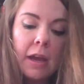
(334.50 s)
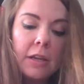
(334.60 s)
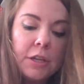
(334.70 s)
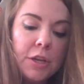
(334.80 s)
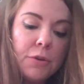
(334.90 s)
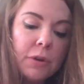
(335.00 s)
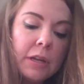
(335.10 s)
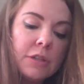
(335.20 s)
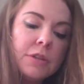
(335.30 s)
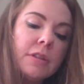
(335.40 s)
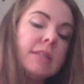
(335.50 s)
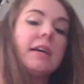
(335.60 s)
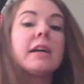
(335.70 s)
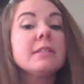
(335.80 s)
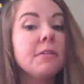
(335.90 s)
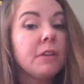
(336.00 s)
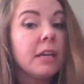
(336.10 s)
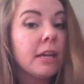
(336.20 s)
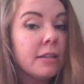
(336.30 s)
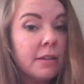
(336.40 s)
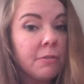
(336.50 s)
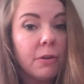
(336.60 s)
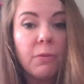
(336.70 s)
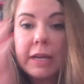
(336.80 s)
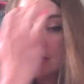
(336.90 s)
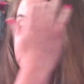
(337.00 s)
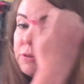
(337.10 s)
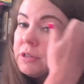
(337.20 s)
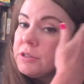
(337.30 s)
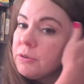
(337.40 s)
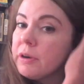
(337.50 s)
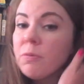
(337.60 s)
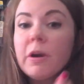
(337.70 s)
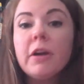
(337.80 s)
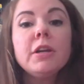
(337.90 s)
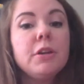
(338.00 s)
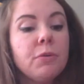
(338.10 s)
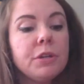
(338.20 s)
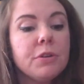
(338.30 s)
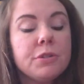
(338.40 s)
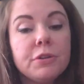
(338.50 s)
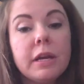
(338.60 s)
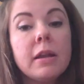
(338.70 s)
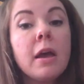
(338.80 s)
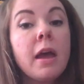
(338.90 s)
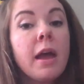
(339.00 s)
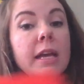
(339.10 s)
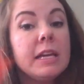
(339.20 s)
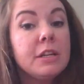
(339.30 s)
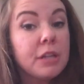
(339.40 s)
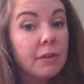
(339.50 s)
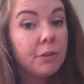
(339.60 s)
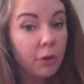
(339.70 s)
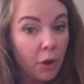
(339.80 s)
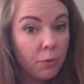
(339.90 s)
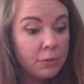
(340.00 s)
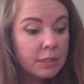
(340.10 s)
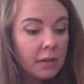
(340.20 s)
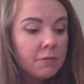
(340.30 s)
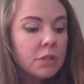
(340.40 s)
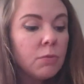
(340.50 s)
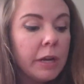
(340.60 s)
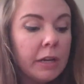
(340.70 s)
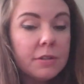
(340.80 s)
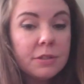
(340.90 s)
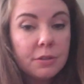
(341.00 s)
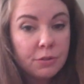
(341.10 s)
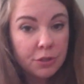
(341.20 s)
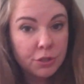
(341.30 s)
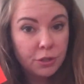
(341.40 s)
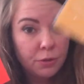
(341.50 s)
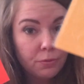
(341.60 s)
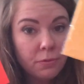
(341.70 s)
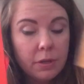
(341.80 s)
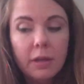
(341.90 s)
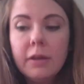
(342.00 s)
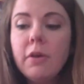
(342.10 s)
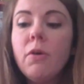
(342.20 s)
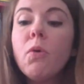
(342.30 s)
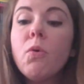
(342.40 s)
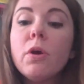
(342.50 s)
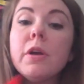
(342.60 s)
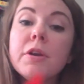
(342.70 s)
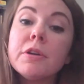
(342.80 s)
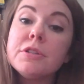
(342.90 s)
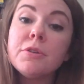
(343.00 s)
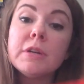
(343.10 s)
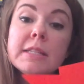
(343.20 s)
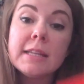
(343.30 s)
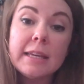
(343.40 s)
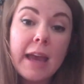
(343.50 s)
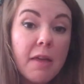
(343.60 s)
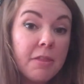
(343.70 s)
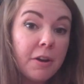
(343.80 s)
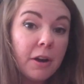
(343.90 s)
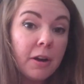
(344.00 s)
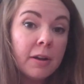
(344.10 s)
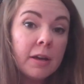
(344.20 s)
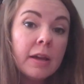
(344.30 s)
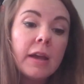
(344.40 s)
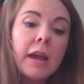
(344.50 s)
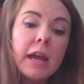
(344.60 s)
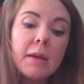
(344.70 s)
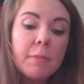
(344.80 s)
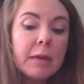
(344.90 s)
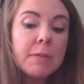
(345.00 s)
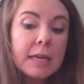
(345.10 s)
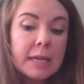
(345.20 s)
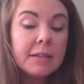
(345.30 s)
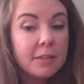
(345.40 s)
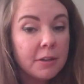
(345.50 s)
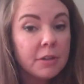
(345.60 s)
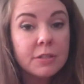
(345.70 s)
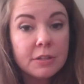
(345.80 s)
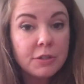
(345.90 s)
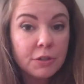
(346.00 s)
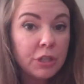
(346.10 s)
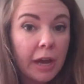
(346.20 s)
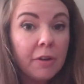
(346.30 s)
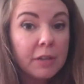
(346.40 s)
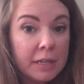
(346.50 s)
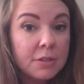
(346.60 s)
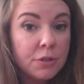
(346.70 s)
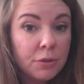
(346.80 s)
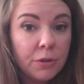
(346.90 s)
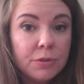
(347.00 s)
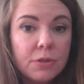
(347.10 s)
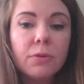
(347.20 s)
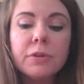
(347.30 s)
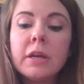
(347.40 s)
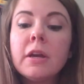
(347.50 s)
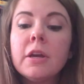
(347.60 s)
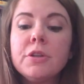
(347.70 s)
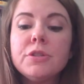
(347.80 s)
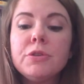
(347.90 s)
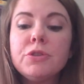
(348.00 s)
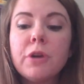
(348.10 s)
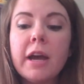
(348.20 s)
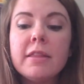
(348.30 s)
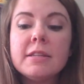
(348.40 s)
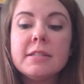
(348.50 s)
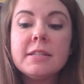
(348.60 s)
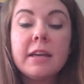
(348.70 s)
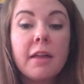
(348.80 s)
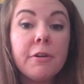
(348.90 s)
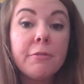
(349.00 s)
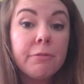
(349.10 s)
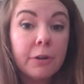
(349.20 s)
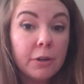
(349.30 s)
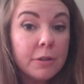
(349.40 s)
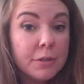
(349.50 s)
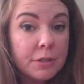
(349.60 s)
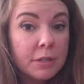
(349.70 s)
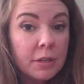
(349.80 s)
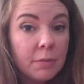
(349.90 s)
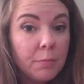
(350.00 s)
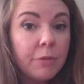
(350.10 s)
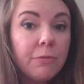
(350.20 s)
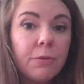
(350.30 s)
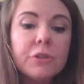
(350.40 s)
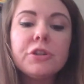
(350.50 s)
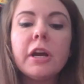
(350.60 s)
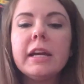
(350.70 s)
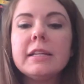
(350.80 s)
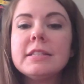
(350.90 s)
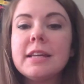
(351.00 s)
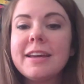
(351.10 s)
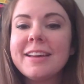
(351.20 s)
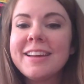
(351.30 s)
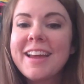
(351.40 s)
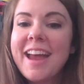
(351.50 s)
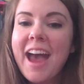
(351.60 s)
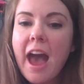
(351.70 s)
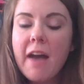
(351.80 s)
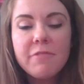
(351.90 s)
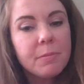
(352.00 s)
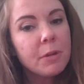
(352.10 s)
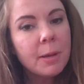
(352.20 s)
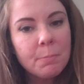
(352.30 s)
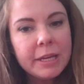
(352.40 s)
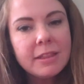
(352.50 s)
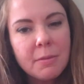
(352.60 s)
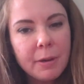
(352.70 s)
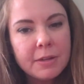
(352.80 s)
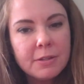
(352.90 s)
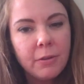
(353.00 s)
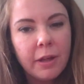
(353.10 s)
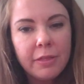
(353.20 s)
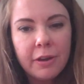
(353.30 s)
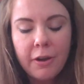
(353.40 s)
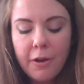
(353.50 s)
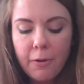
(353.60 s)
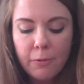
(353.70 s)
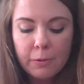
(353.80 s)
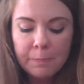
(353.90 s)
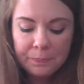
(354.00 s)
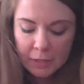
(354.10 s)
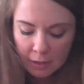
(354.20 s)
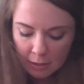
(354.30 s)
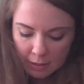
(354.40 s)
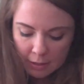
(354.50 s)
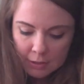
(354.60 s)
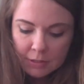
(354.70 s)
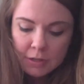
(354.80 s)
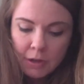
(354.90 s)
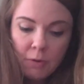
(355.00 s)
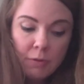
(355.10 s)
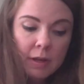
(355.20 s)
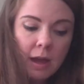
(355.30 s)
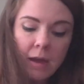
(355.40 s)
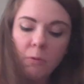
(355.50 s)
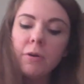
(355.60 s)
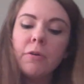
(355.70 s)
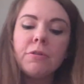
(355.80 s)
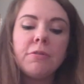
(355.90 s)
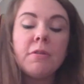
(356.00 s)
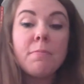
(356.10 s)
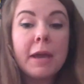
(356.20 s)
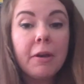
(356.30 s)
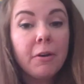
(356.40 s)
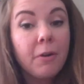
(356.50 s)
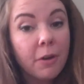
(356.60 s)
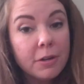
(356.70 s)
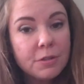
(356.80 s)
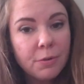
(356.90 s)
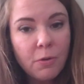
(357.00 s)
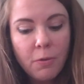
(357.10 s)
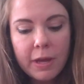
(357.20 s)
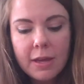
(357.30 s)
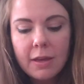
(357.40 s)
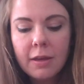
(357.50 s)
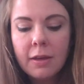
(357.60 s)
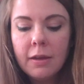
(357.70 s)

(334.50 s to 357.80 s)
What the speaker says: And you can do this activity in different ways. You could do it where you and your student each have your own set of squares. There's 2. Or you can do it together. And it may be easier, since your child is 2 years old, to try this together first before trying to have them complete the puzzle on their own. So I will go through the maker cards real quick.